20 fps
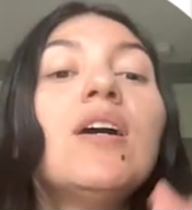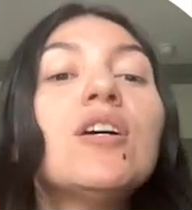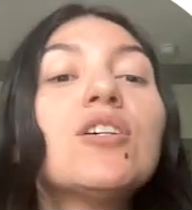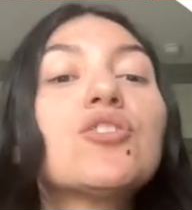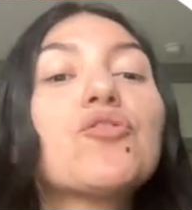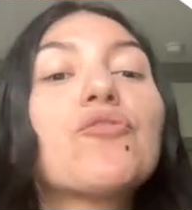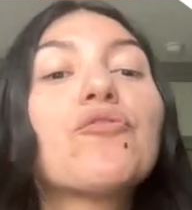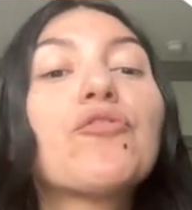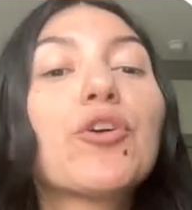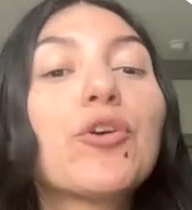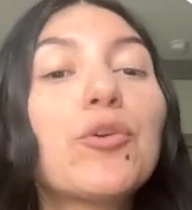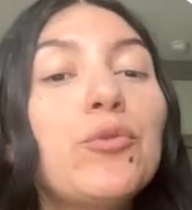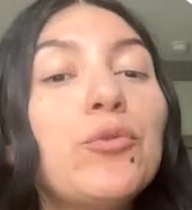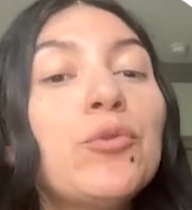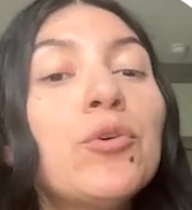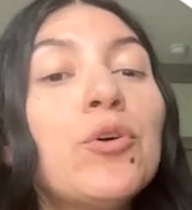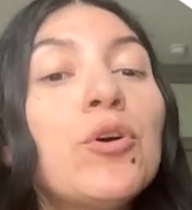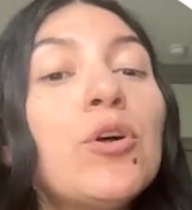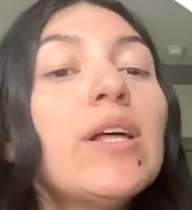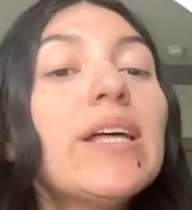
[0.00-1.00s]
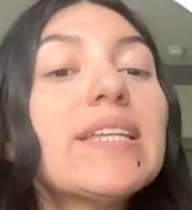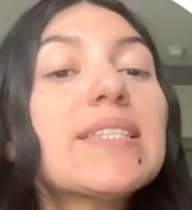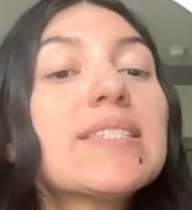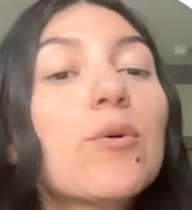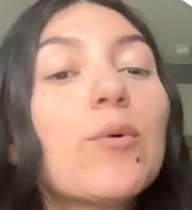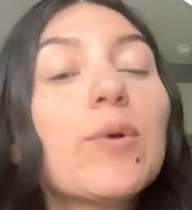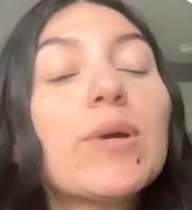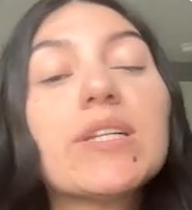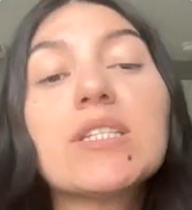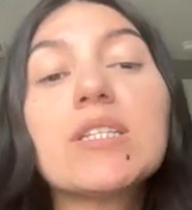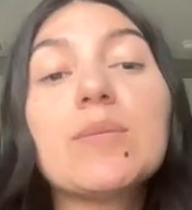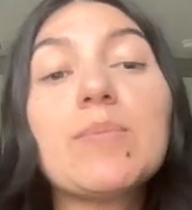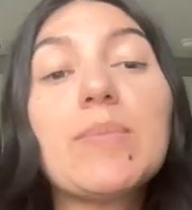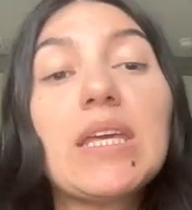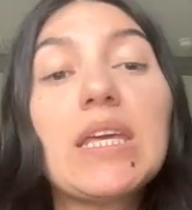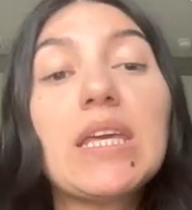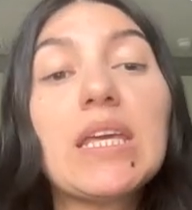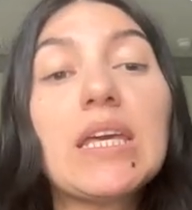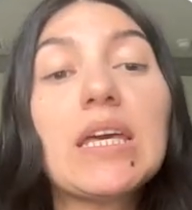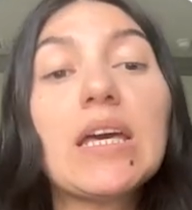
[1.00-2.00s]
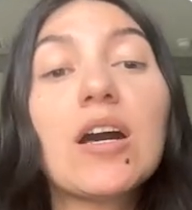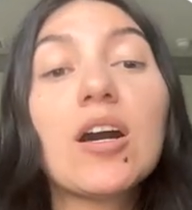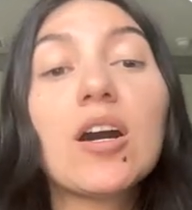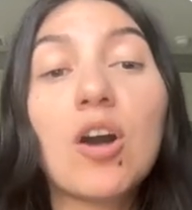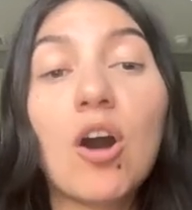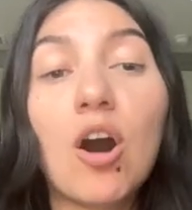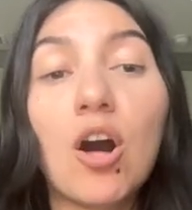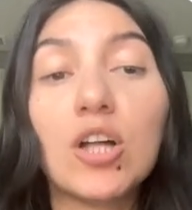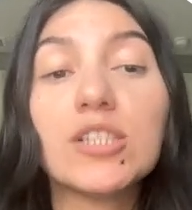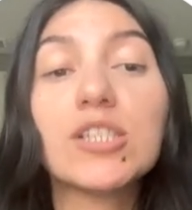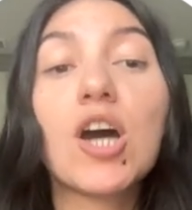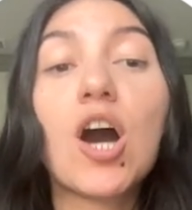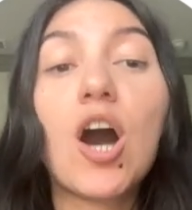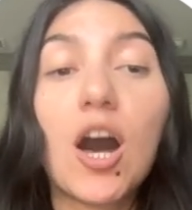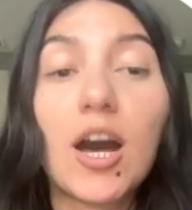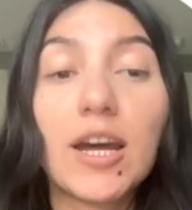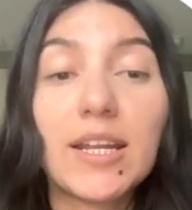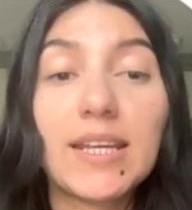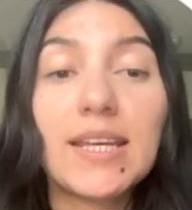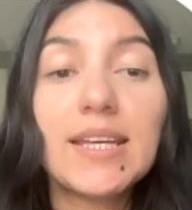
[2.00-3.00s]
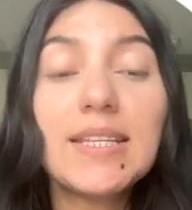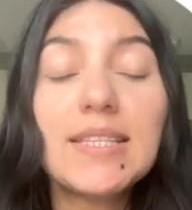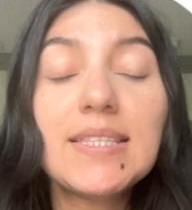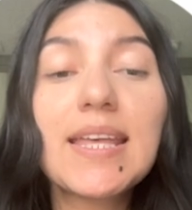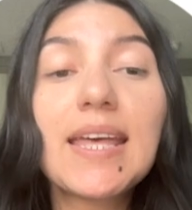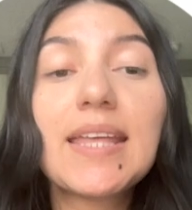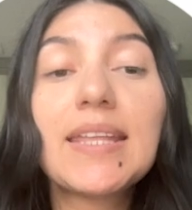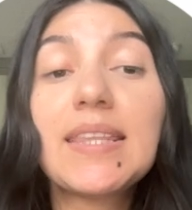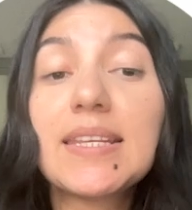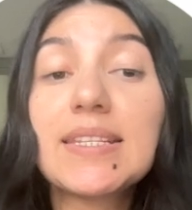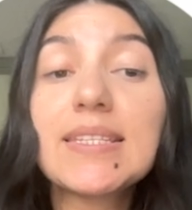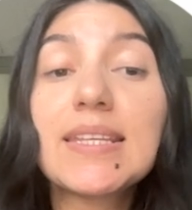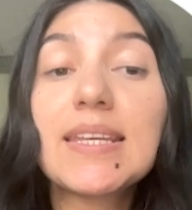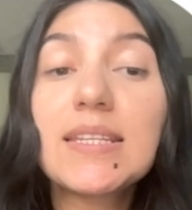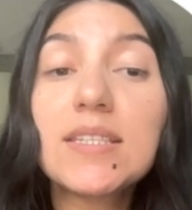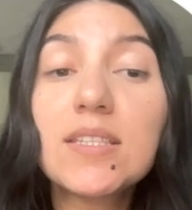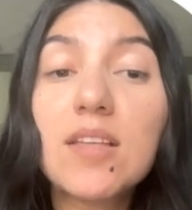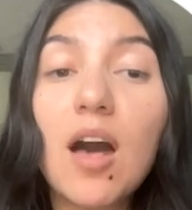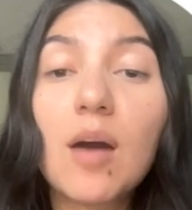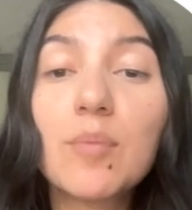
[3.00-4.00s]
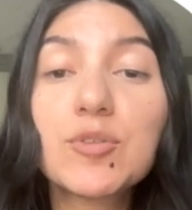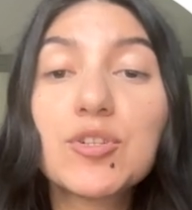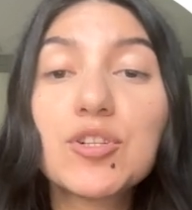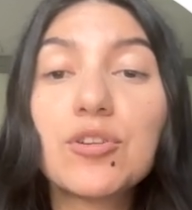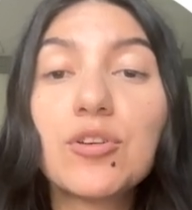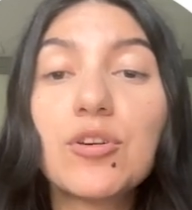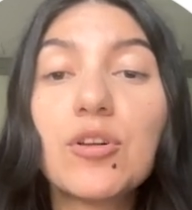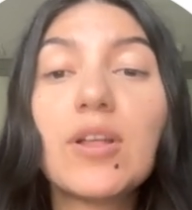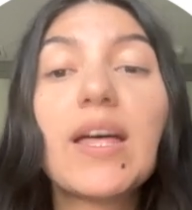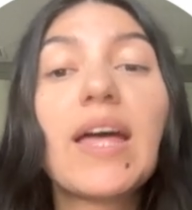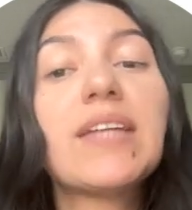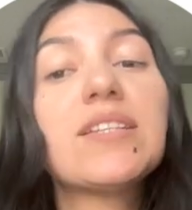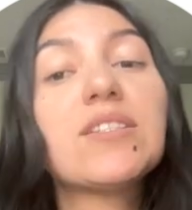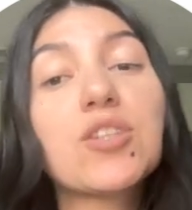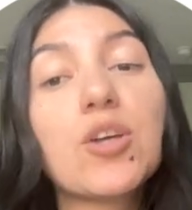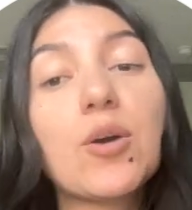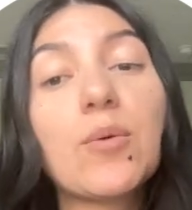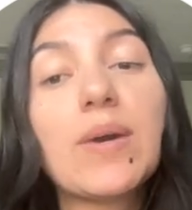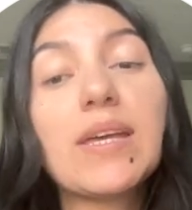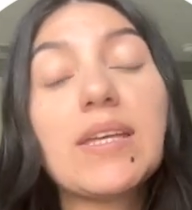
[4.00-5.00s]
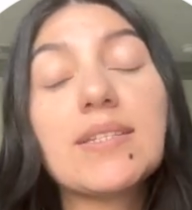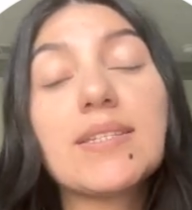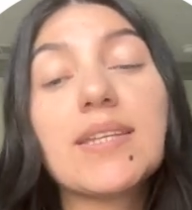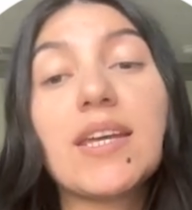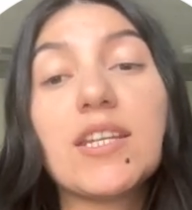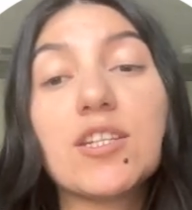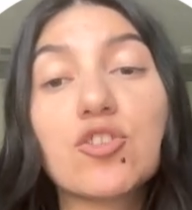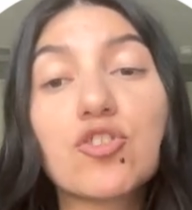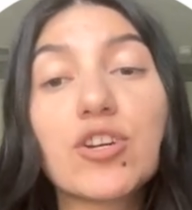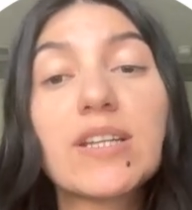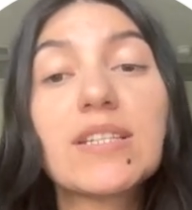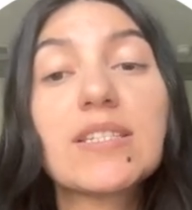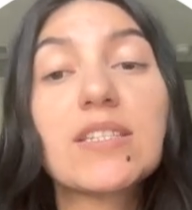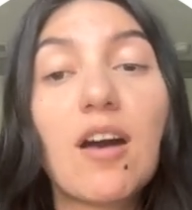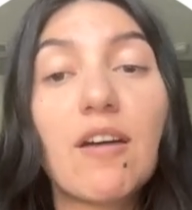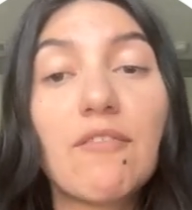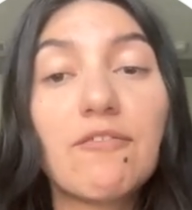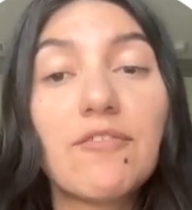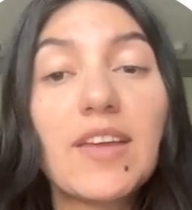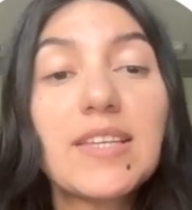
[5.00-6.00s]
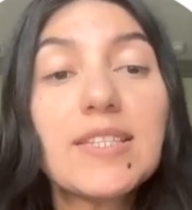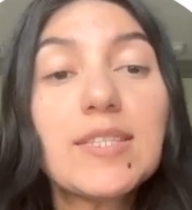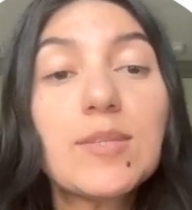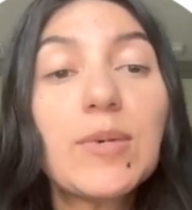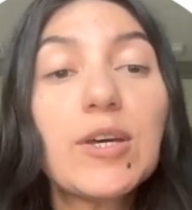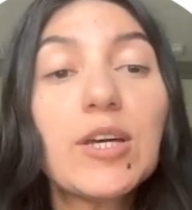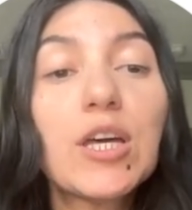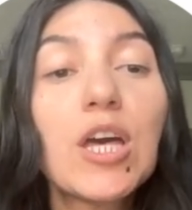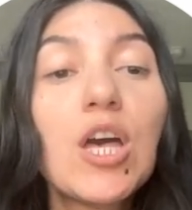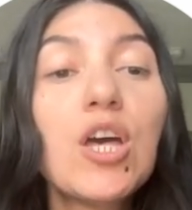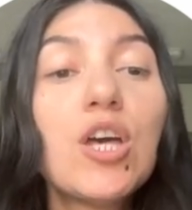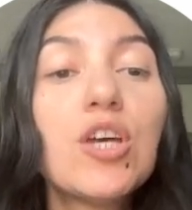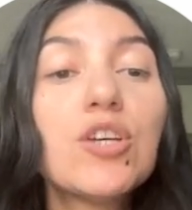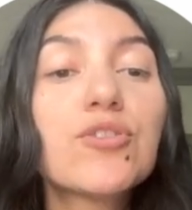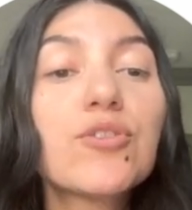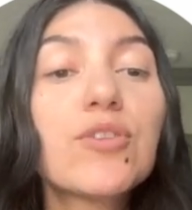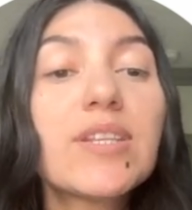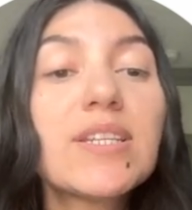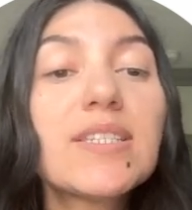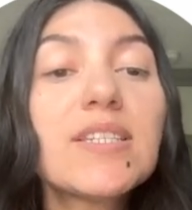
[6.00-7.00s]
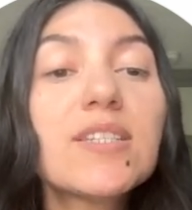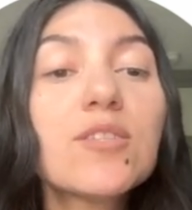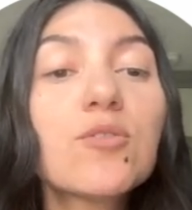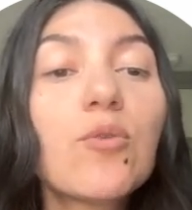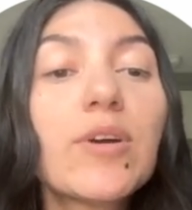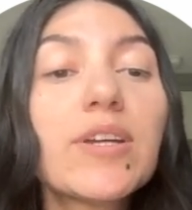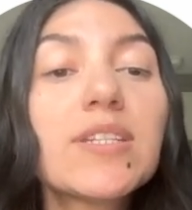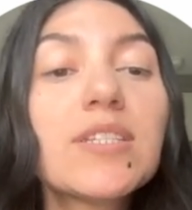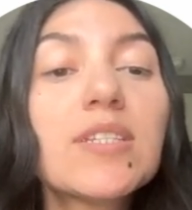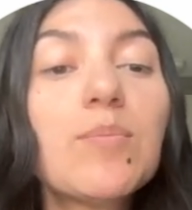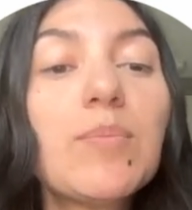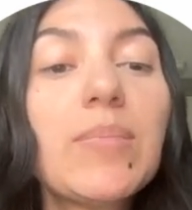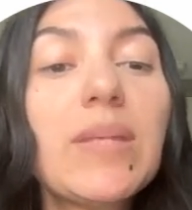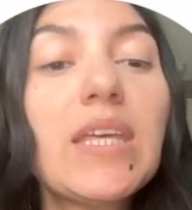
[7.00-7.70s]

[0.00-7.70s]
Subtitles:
So for Google, it's going to be called audience, and this is optional, and so is interest on Facebook. So this is going to